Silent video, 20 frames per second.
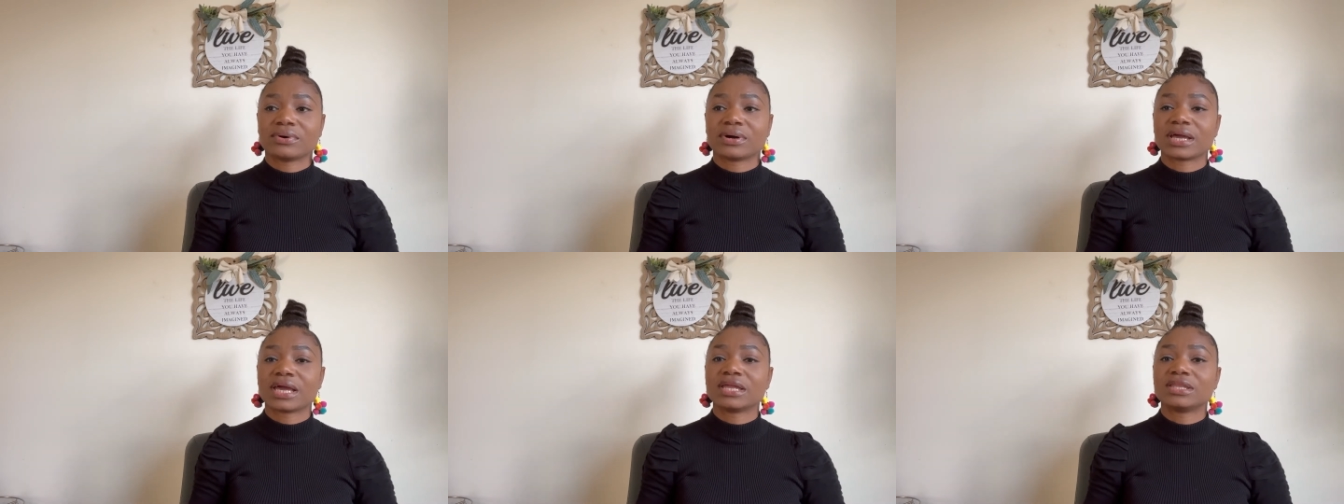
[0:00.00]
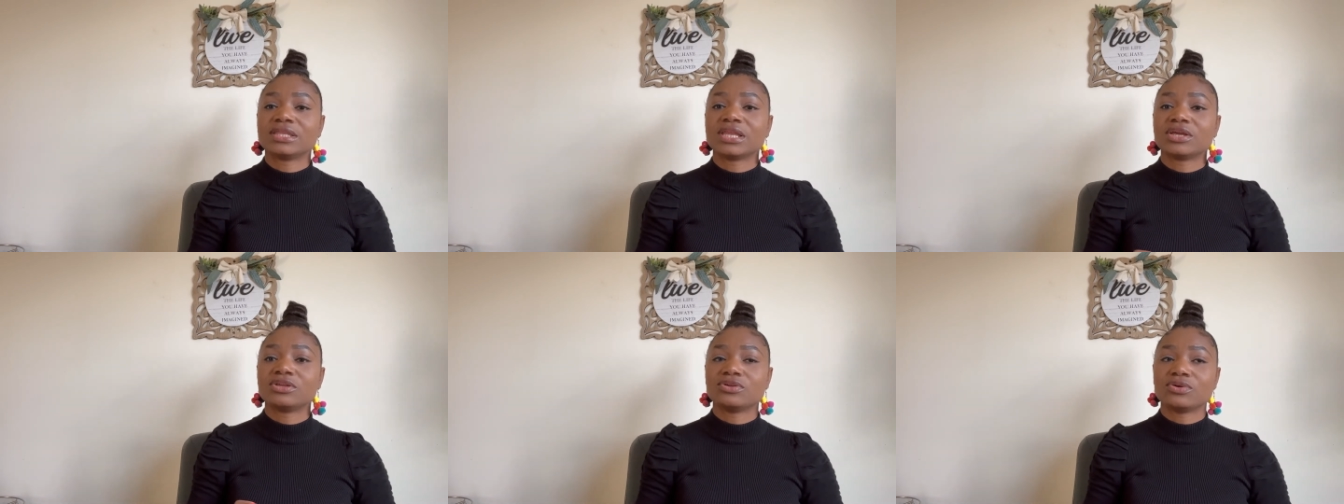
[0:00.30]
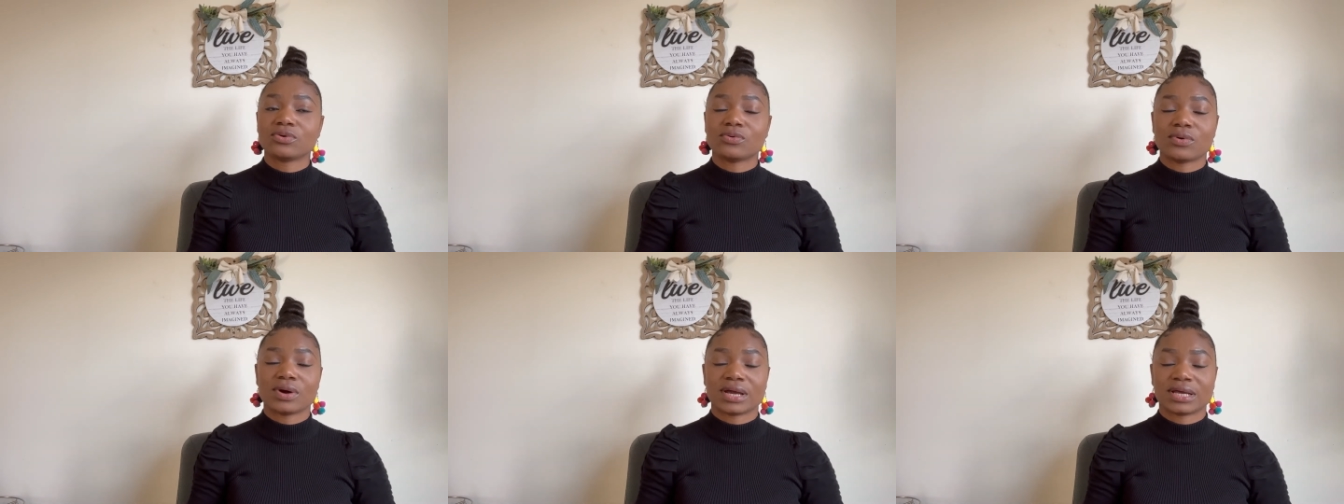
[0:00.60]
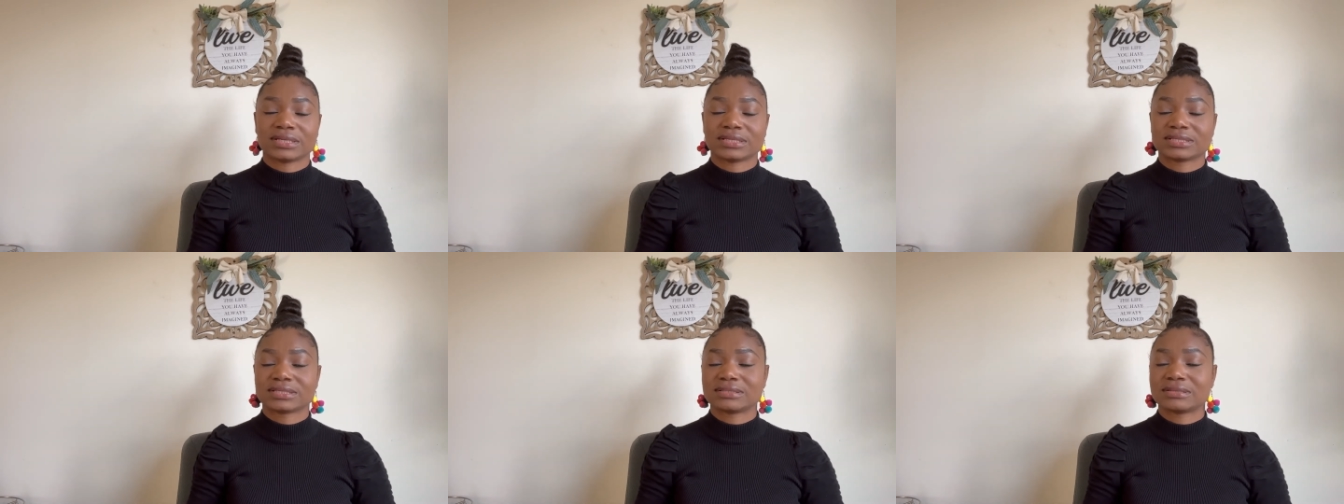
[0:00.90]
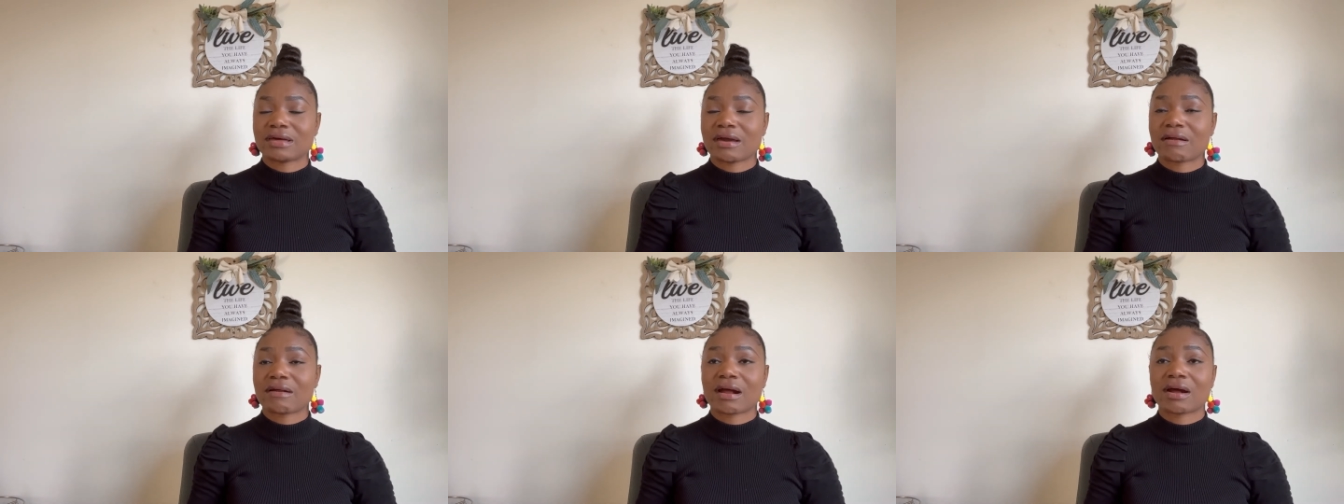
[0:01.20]
in the US,
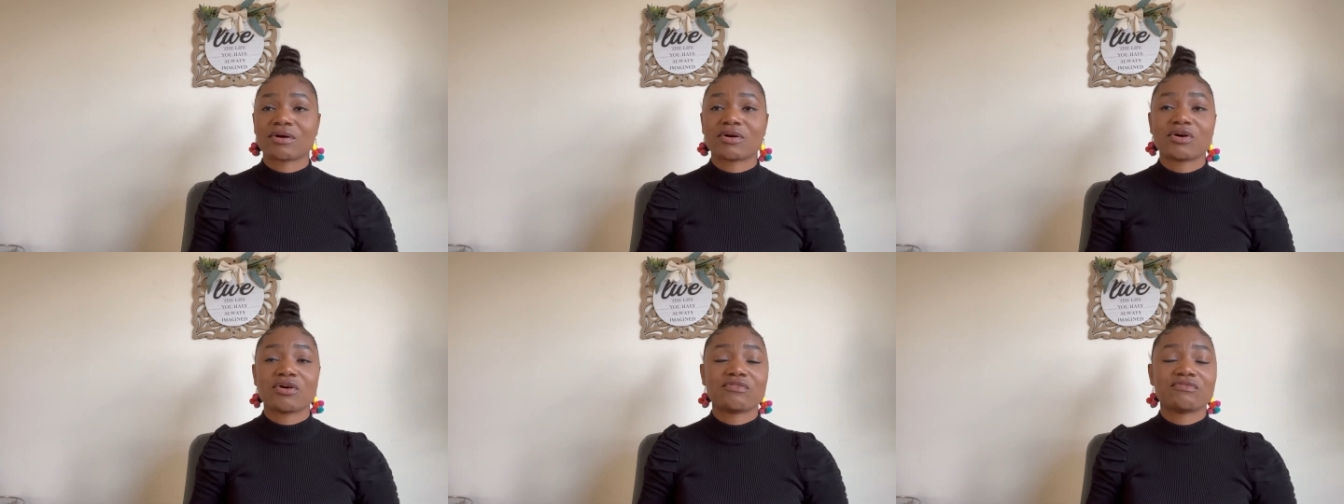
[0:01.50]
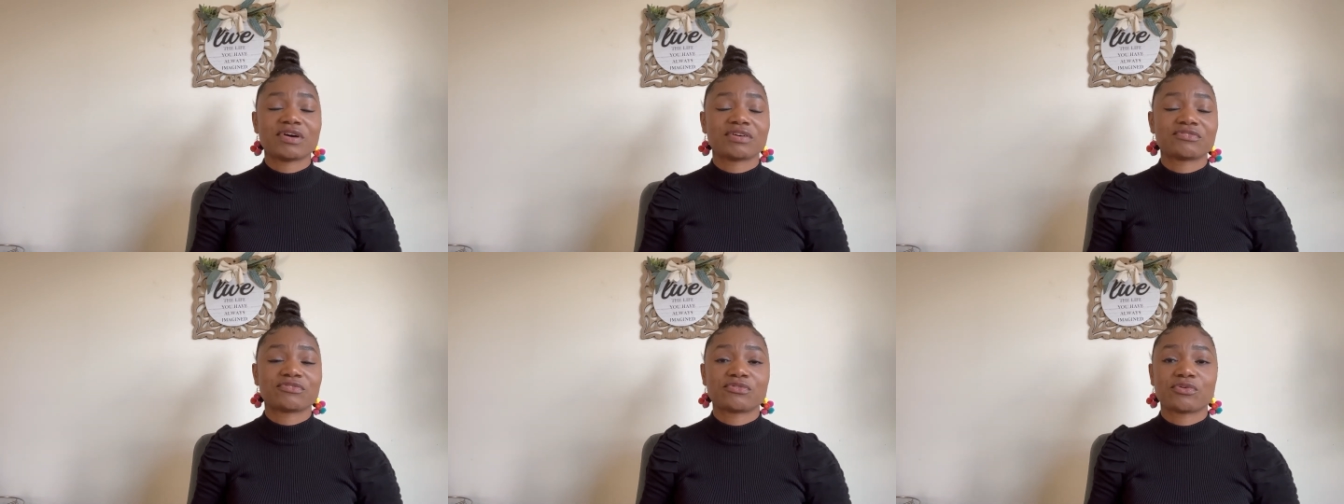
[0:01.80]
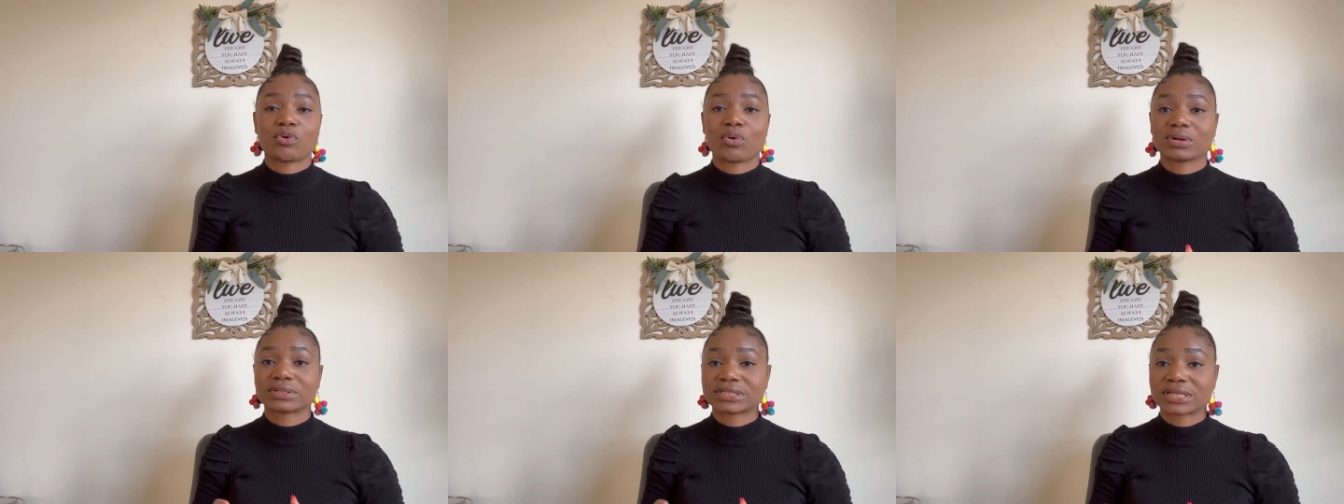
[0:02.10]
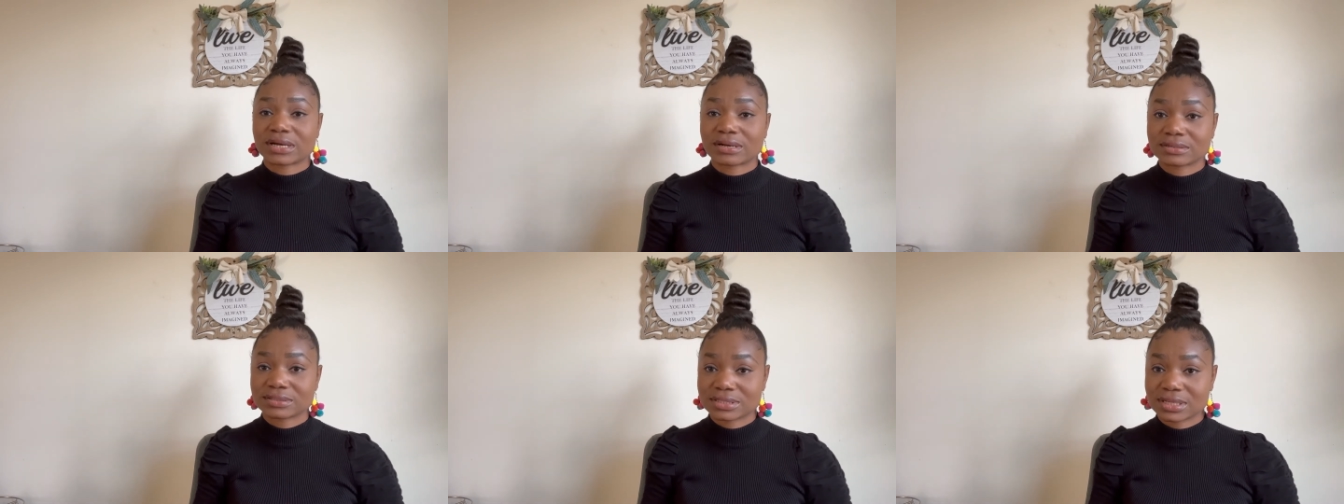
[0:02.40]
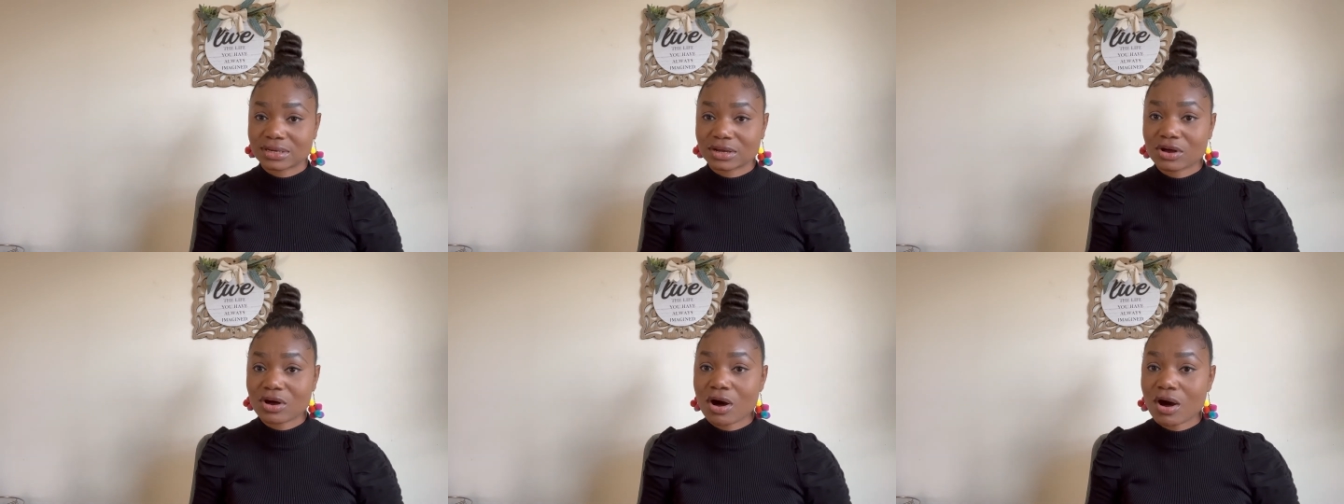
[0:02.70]
there are over
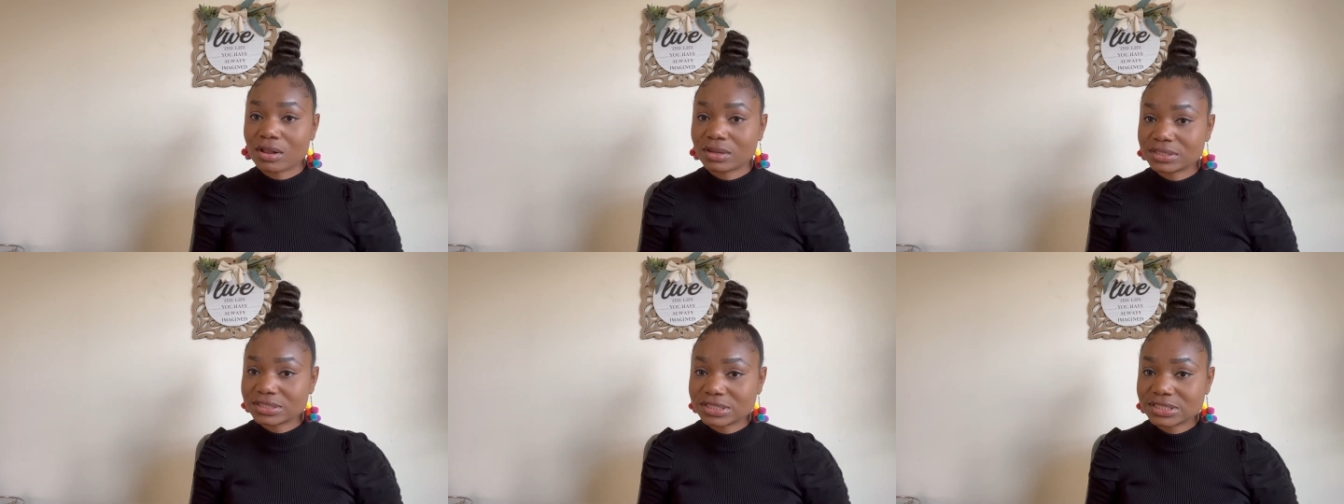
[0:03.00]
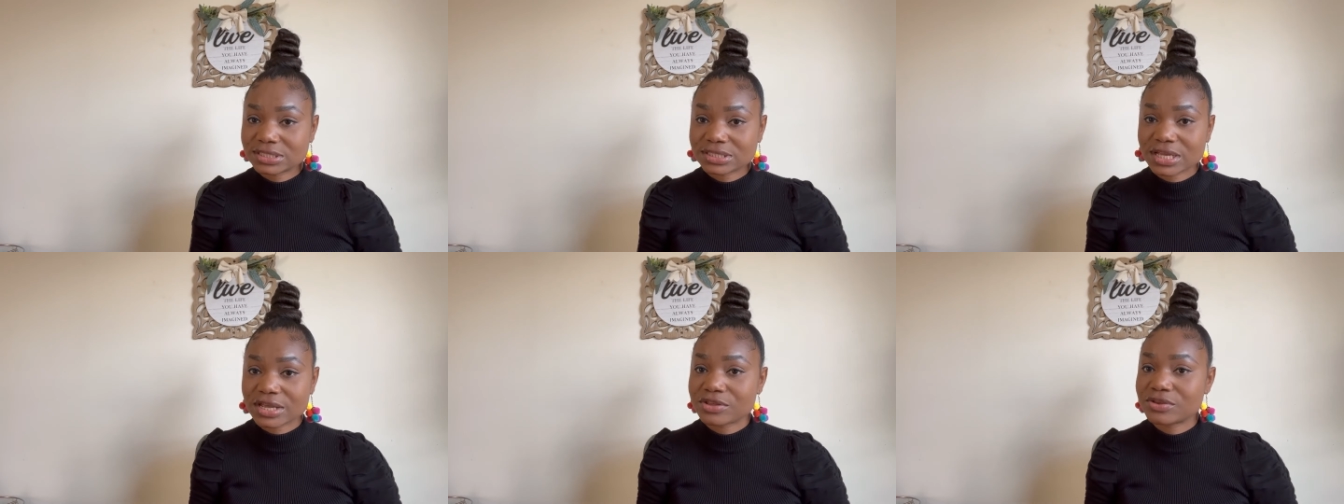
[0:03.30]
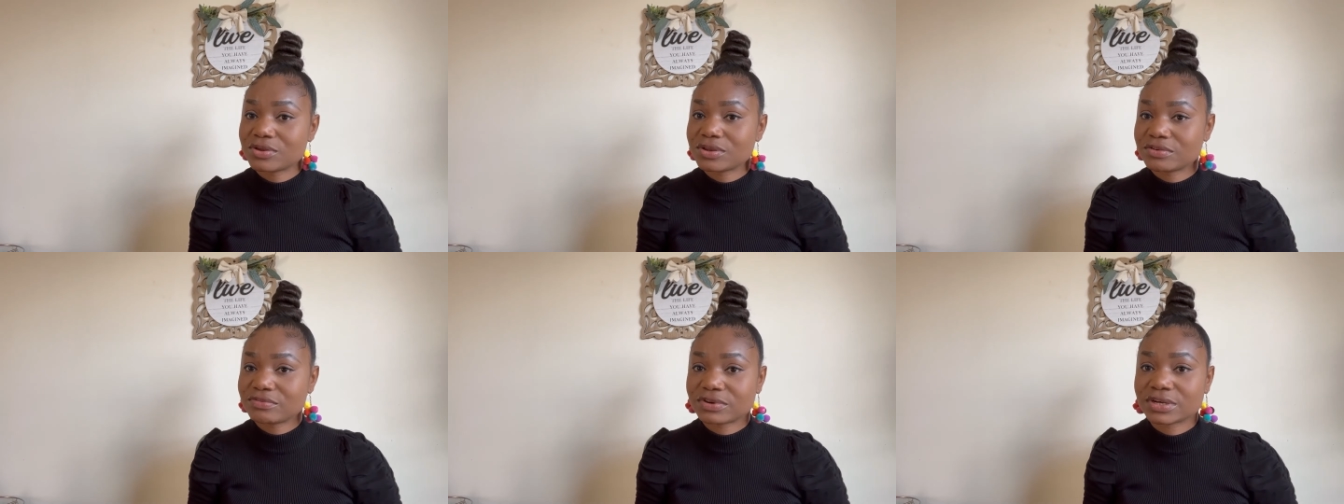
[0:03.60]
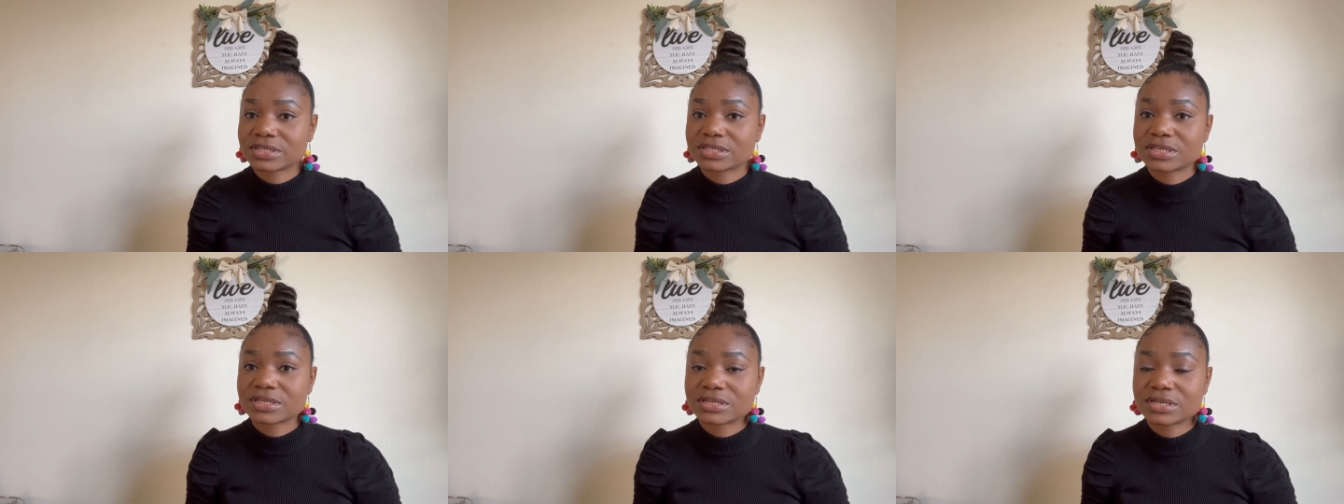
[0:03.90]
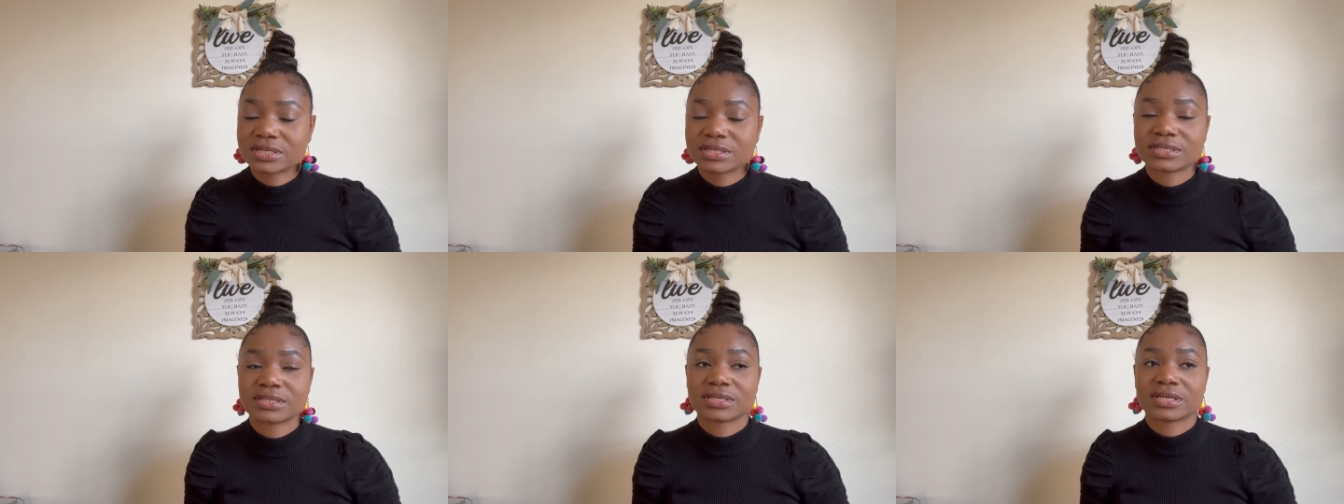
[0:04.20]
4,000 colleges and
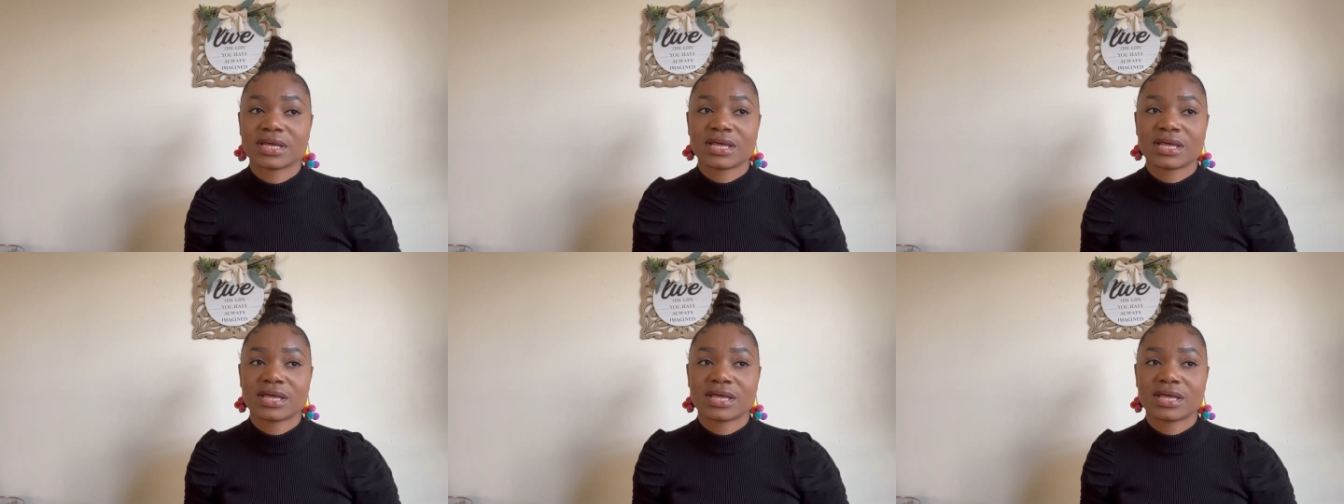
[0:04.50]
universities,